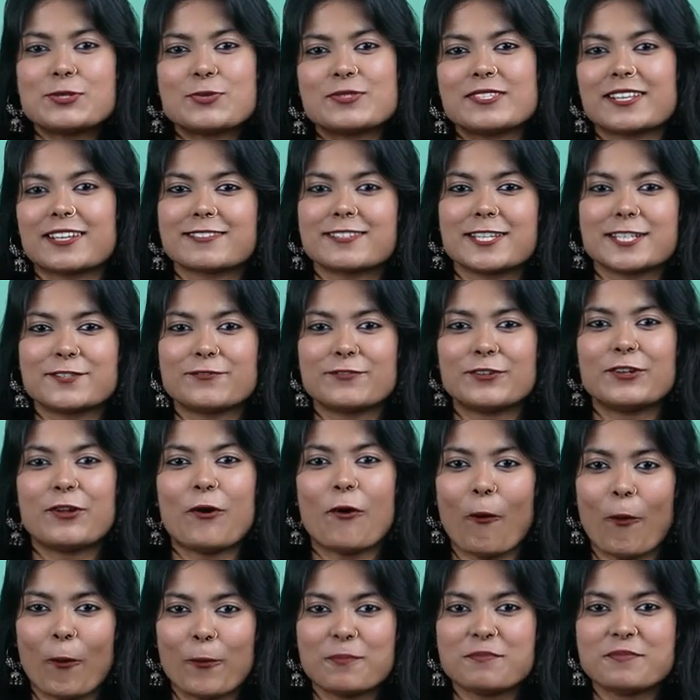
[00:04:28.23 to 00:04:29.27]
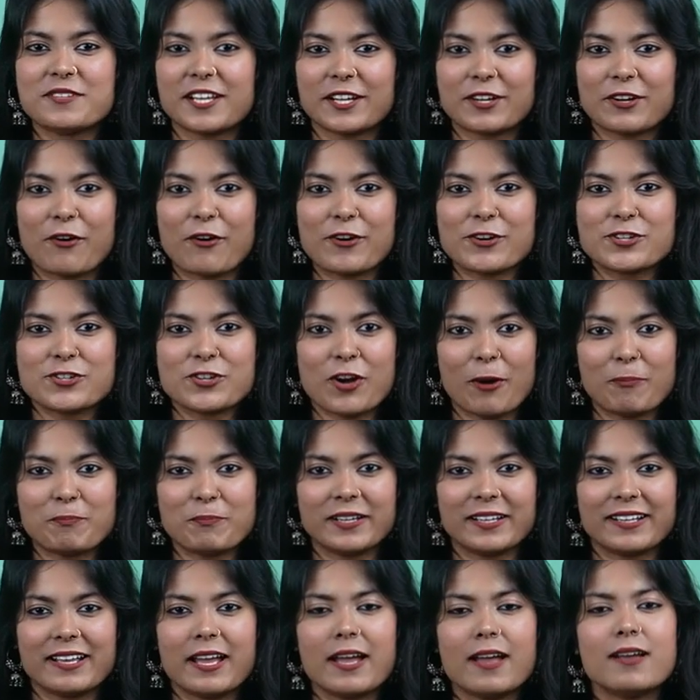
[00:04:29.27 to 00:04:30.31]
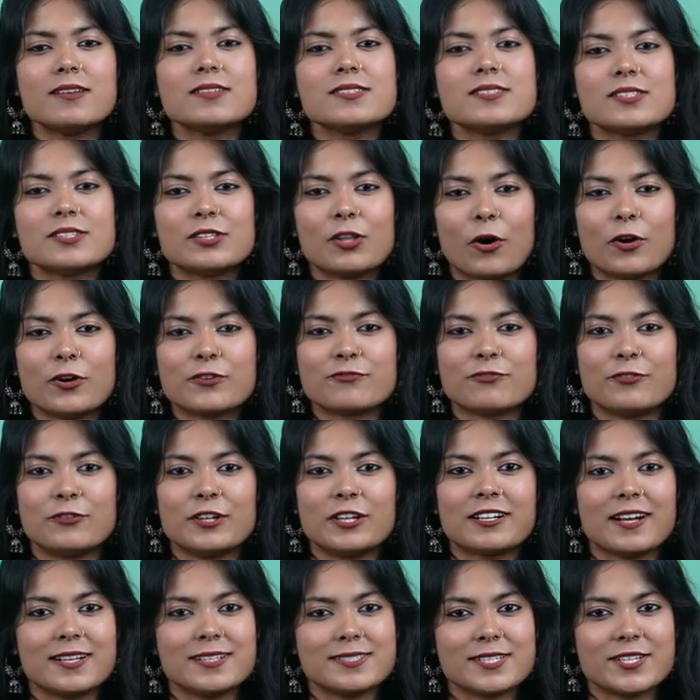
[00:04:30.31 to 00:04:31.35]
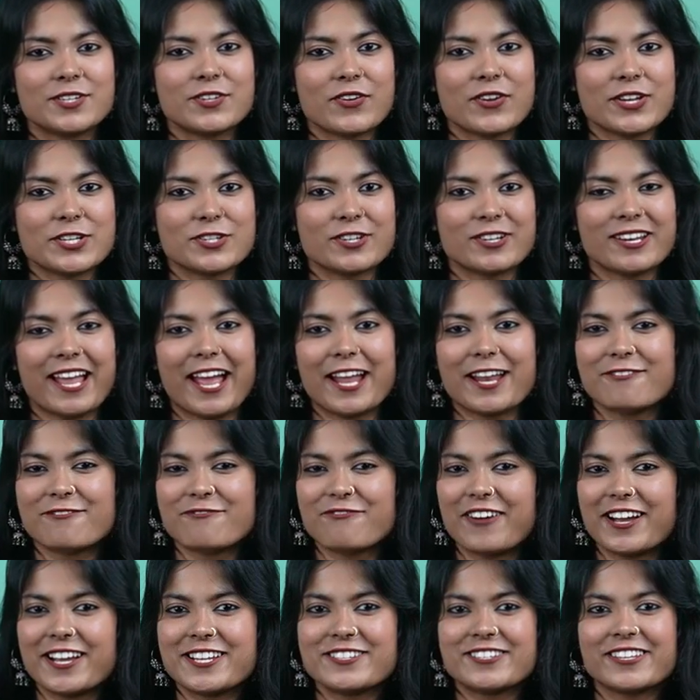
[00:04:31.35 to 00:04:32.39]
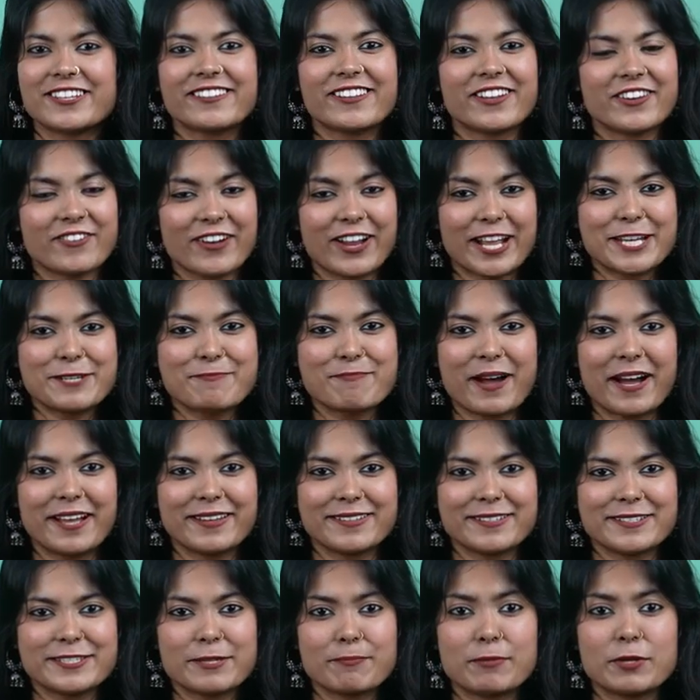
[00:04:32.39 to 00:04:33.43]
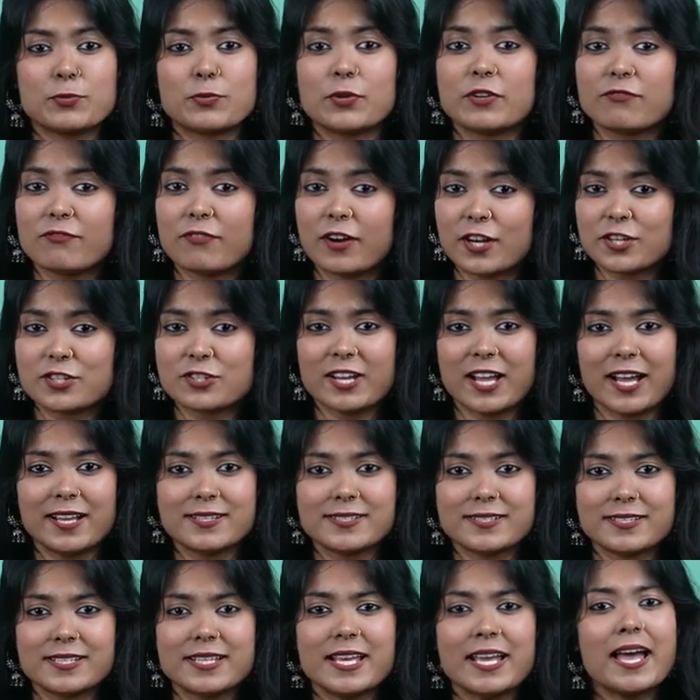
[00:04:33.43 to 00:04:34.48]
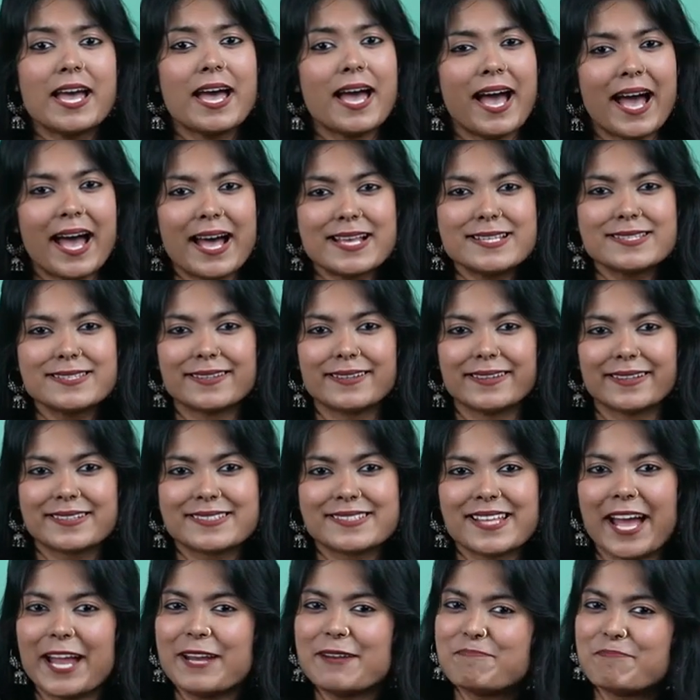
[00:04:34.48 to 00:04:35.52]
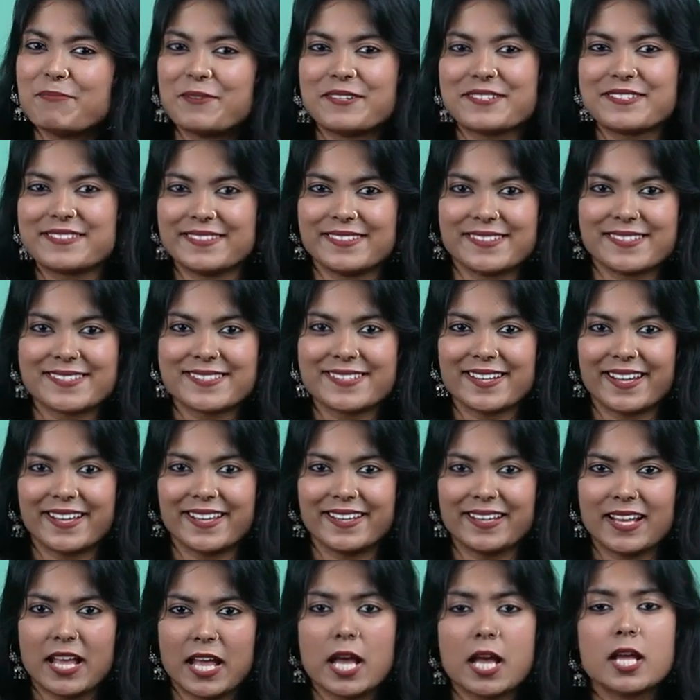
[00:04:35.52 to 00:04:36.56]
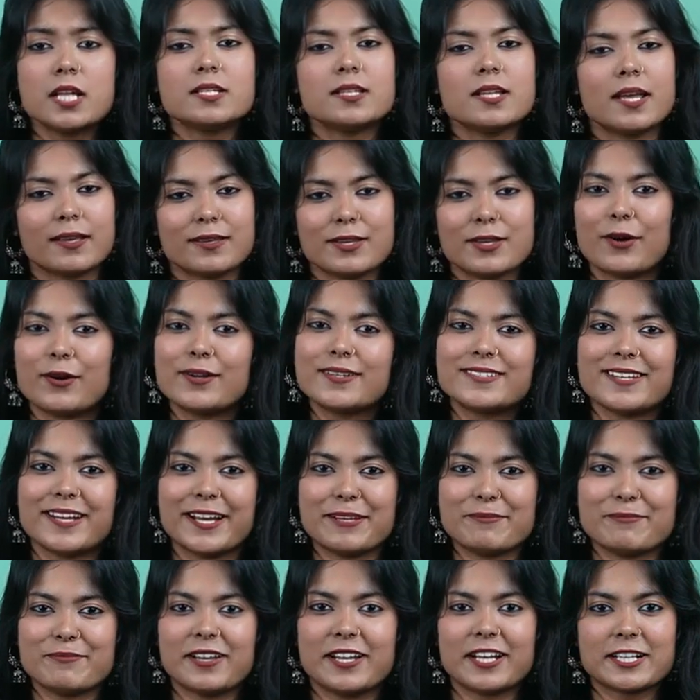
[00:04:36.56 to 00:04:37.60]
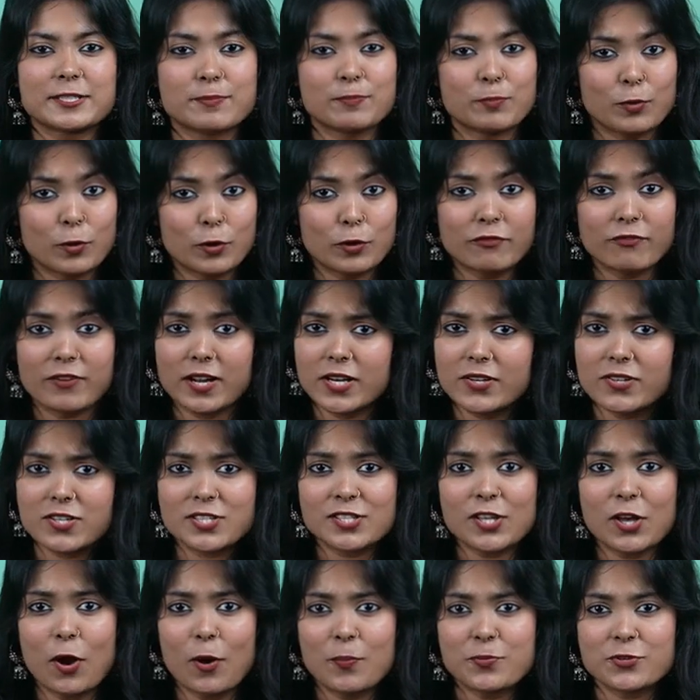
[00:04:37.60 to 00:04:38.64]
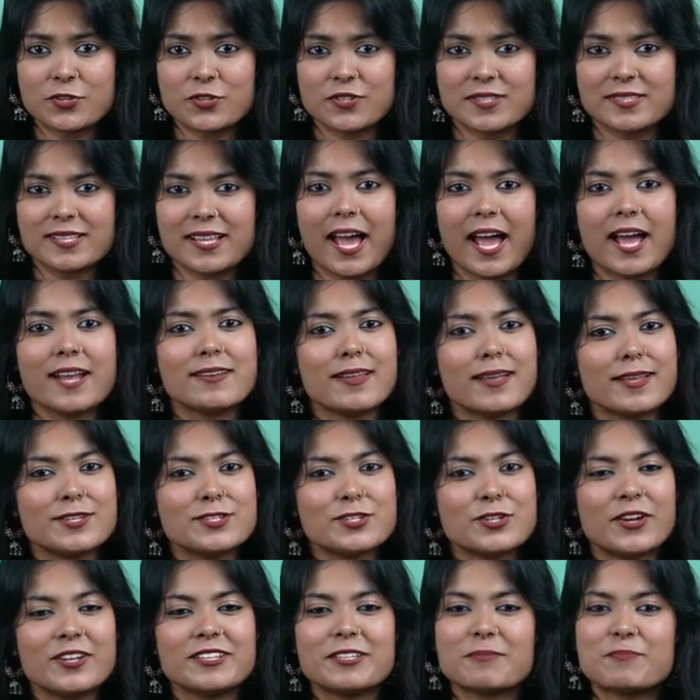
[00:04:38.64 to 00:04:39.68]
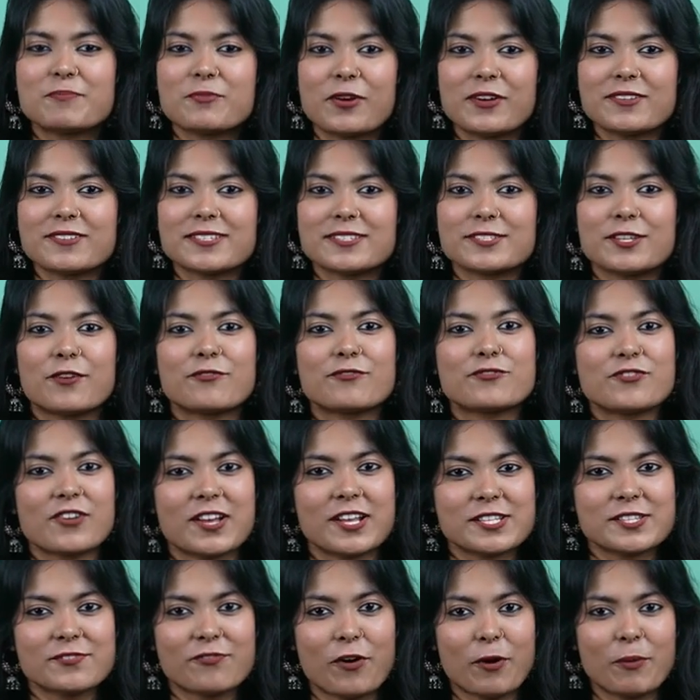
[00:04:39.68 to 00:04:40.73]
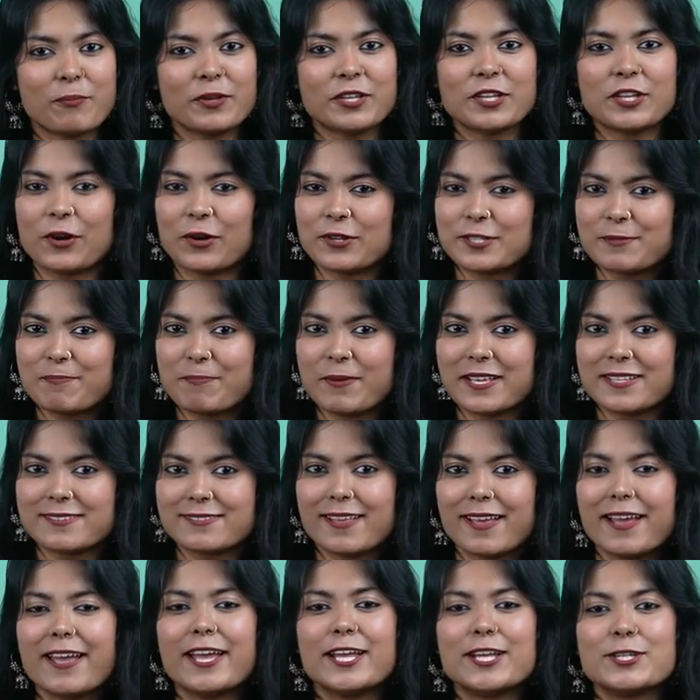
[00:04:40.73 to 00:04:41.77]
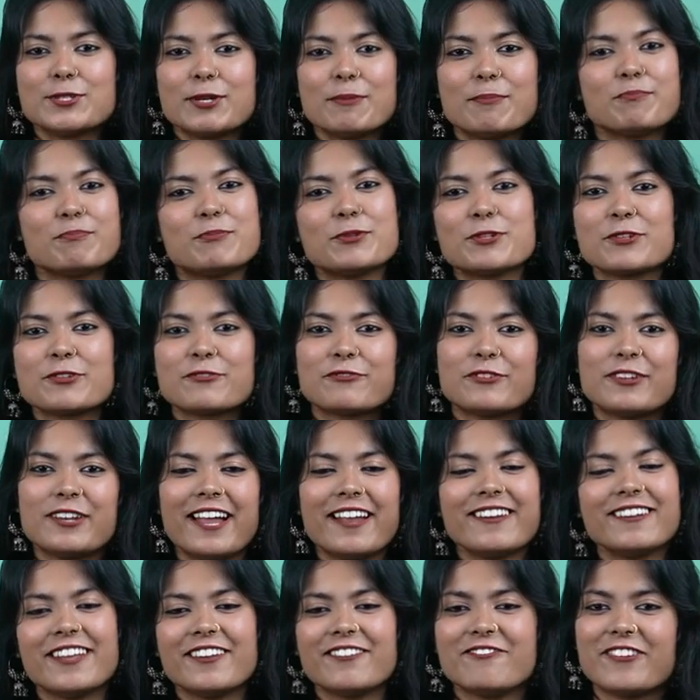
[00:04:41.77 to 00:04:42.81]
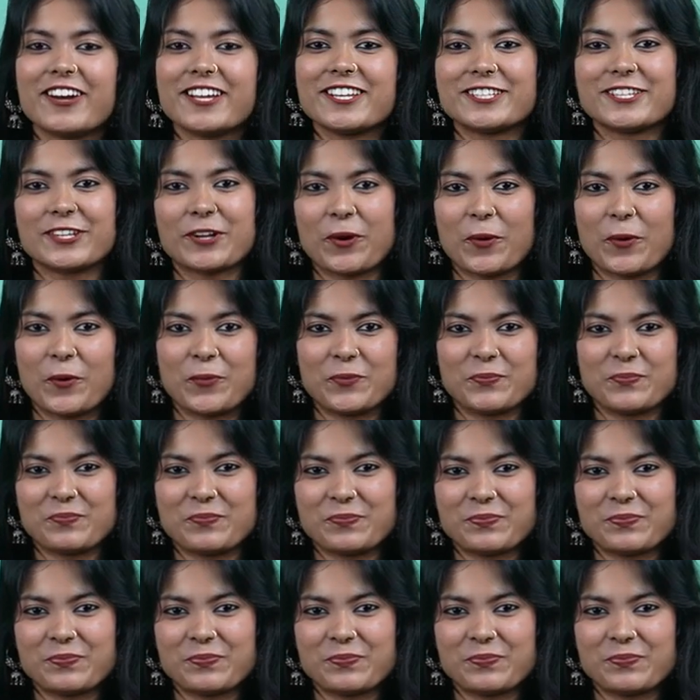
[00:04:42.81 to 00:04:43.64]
to successful home decor shopping is thoughtful consideration and finding the right balance between functionality, aesthetics, and personal style. Take your time, explore various options, and enjoy the process of transforming your space into a beautiful and inviting home.